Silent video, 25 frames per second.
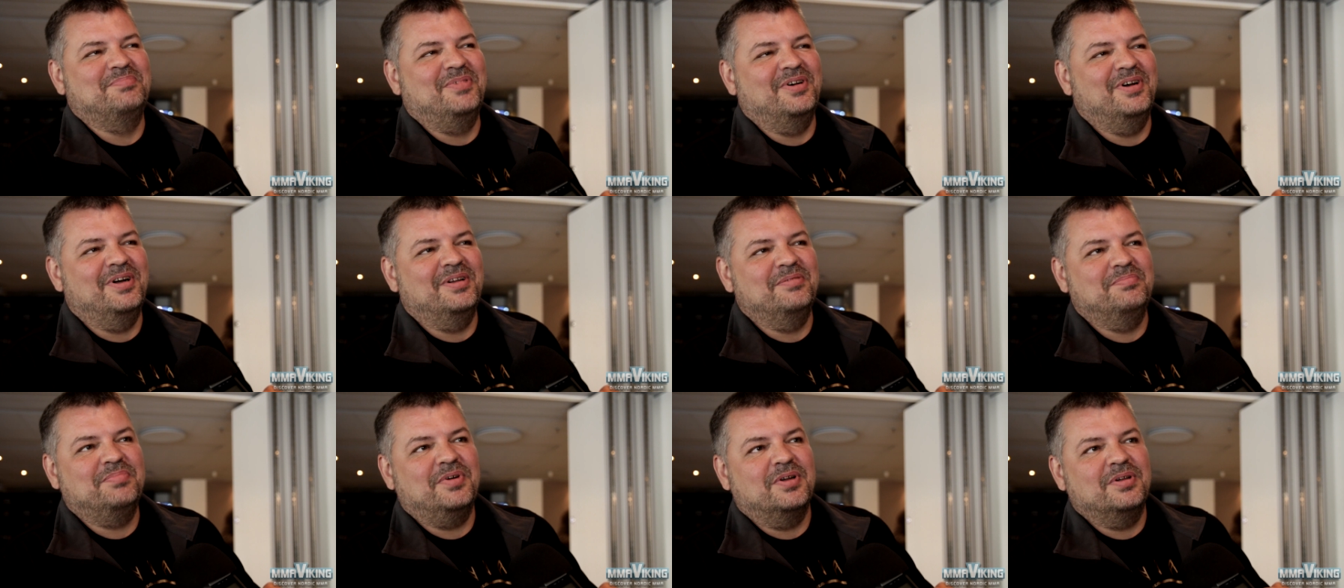
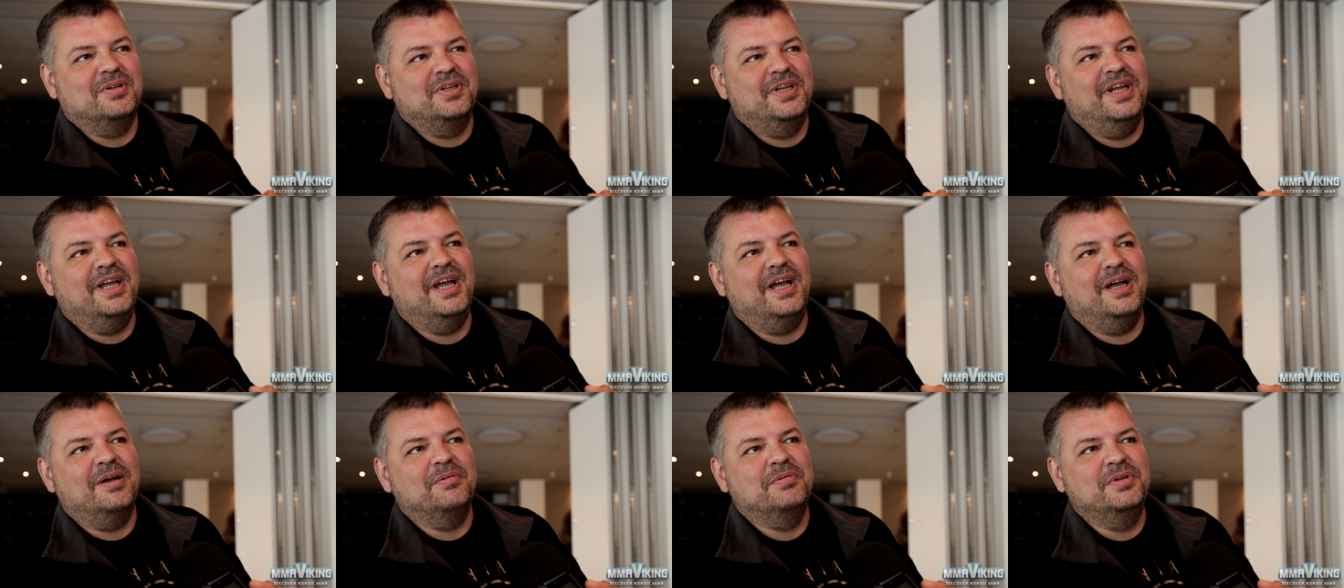But but
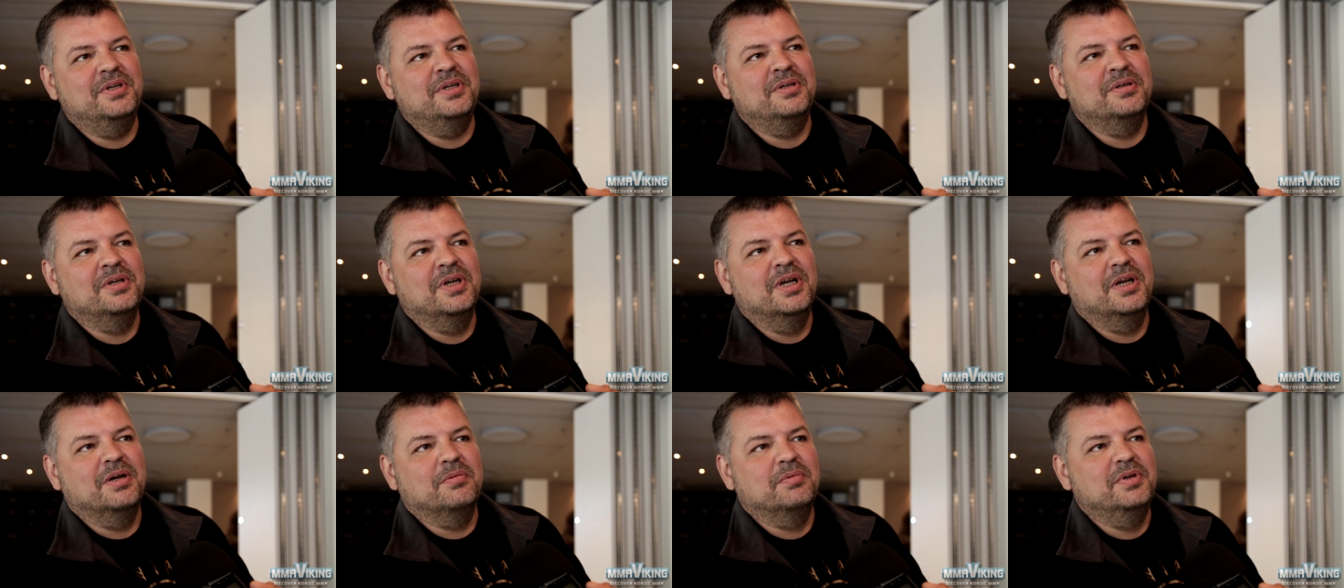yeah, we,
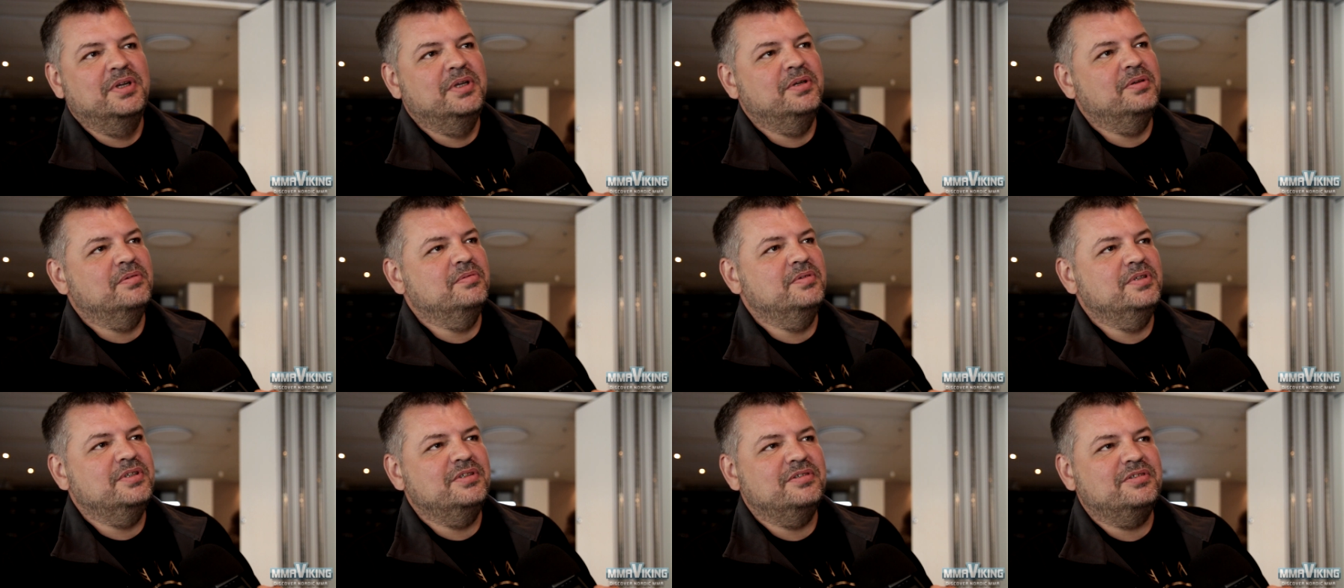we,
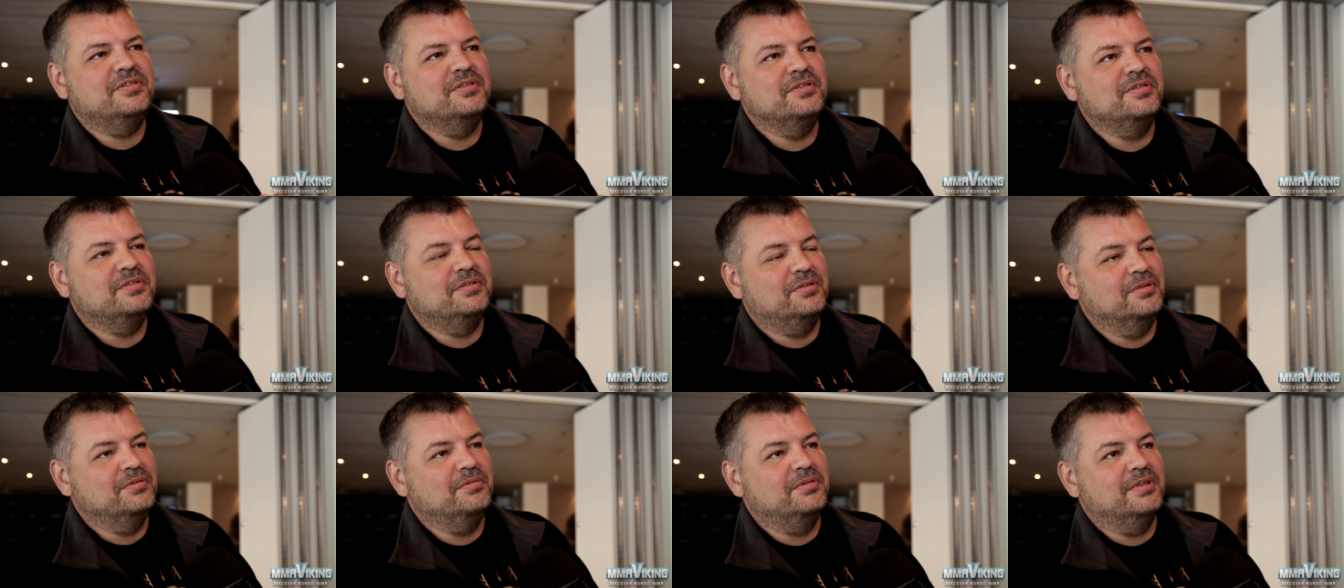we used to
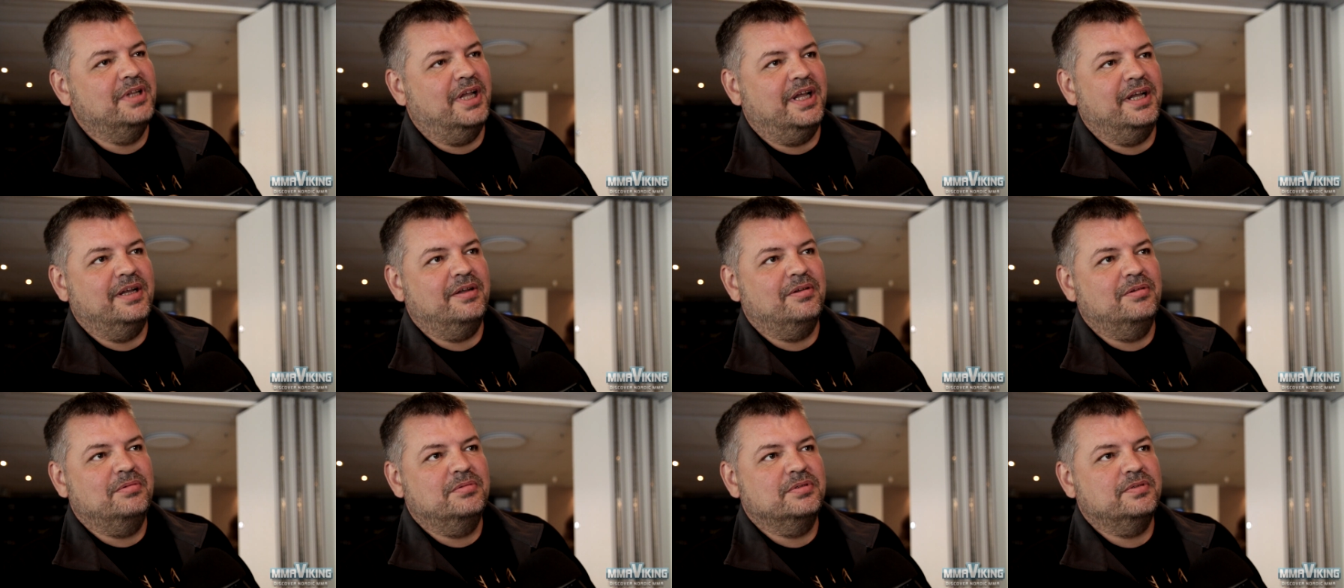do
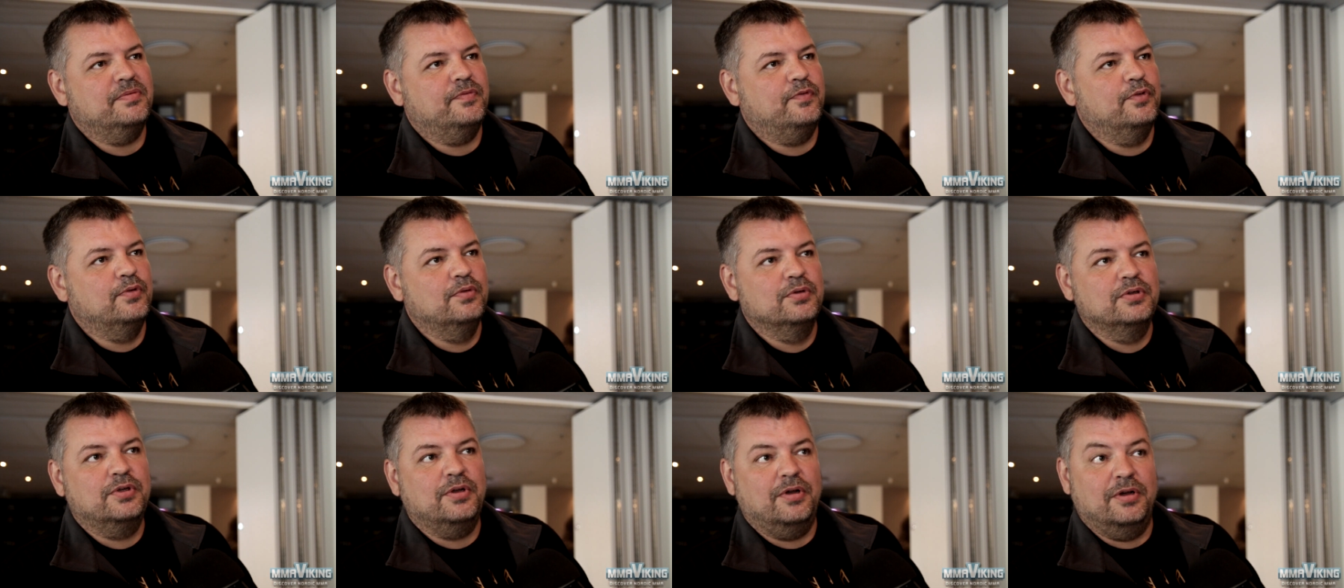like all
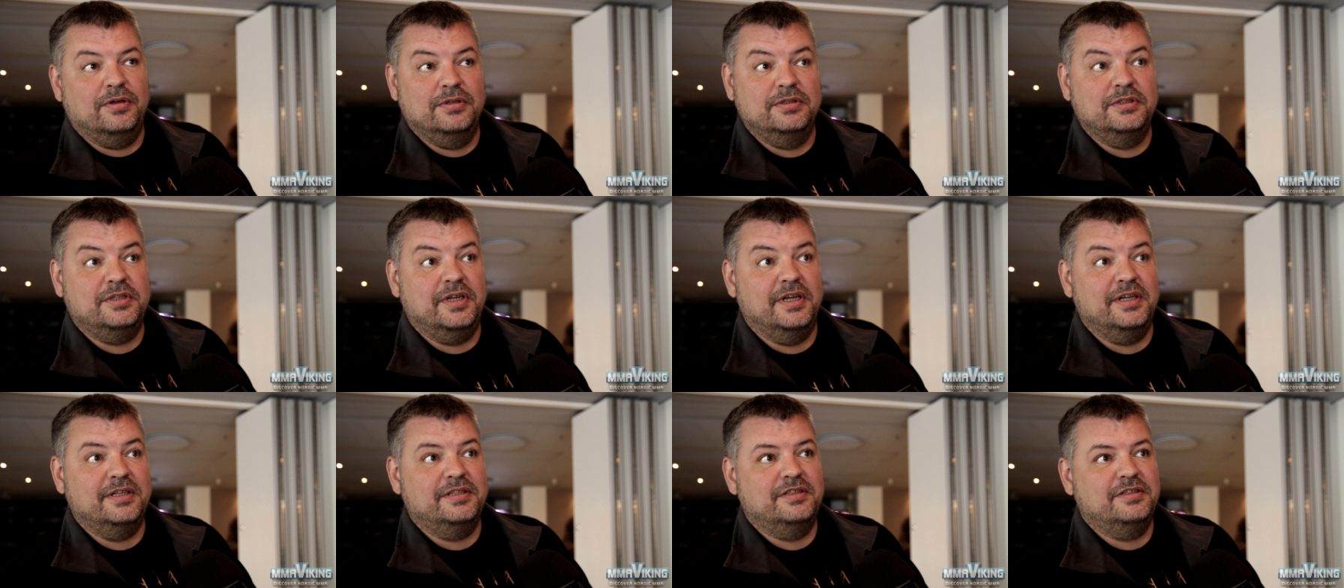full
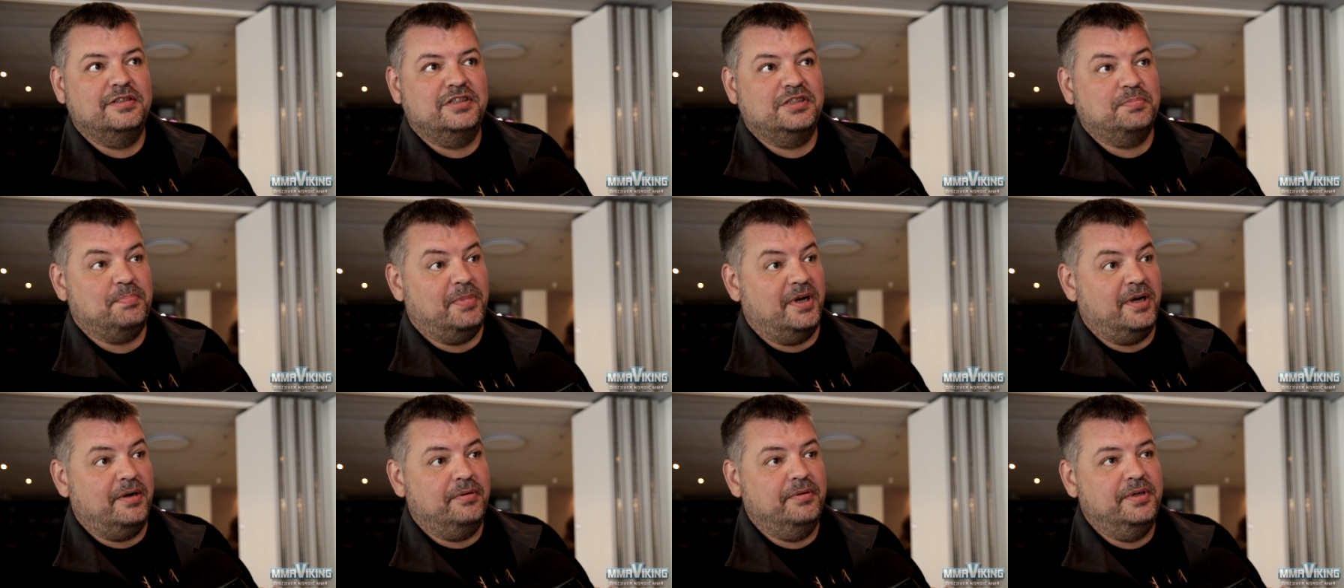contact
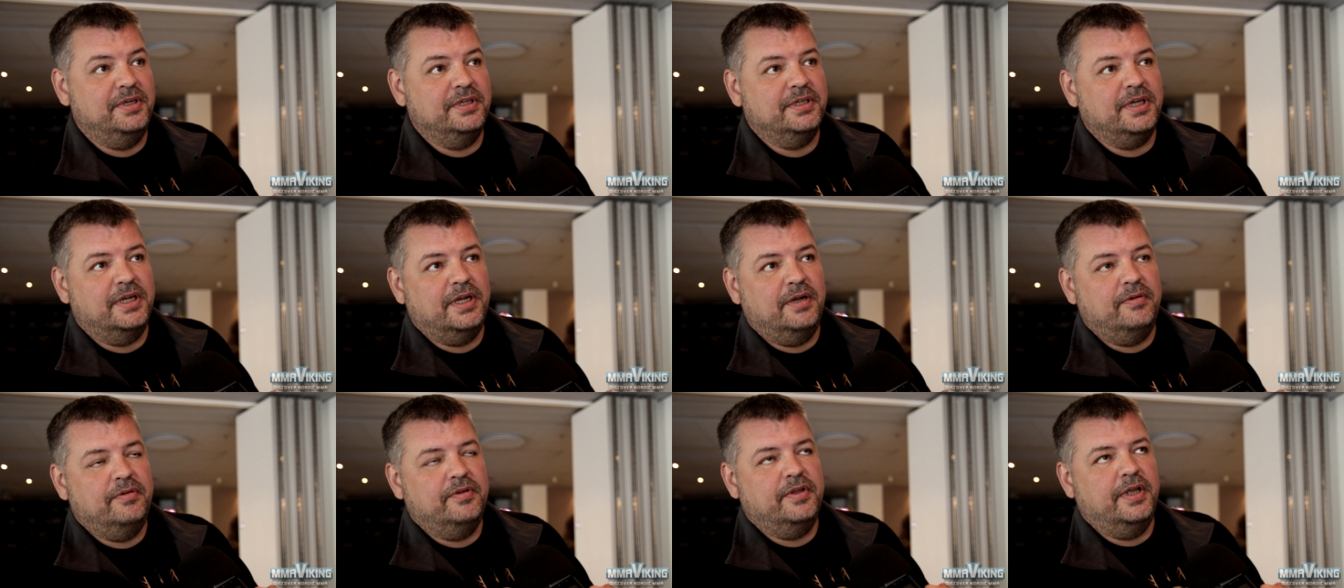sparring
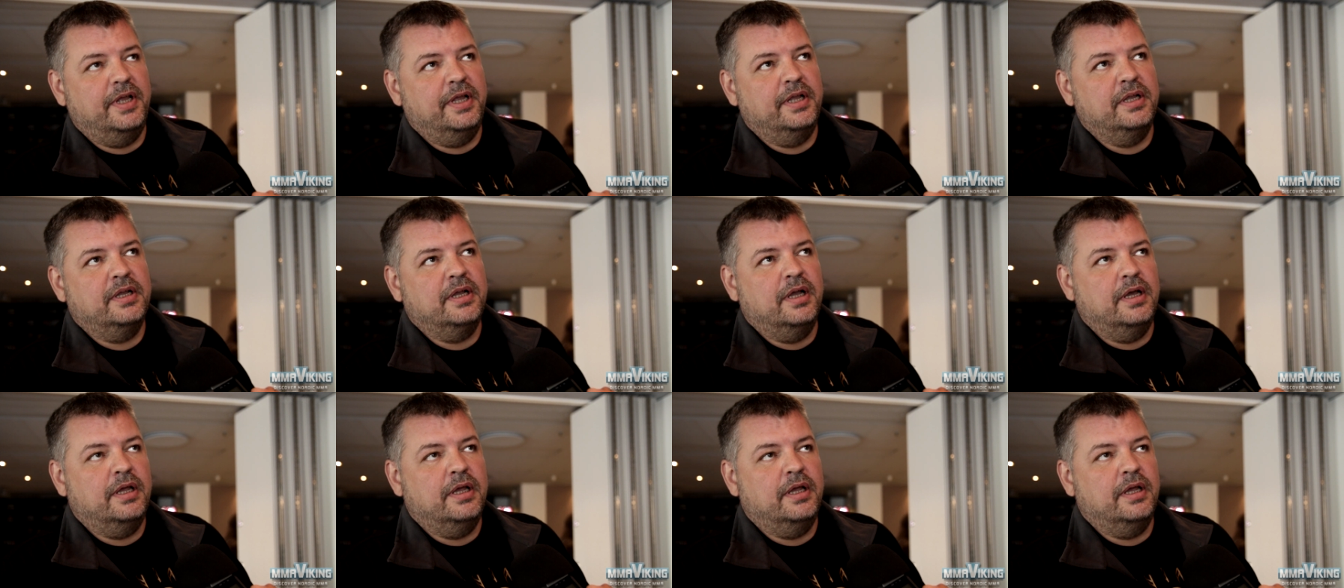and everything,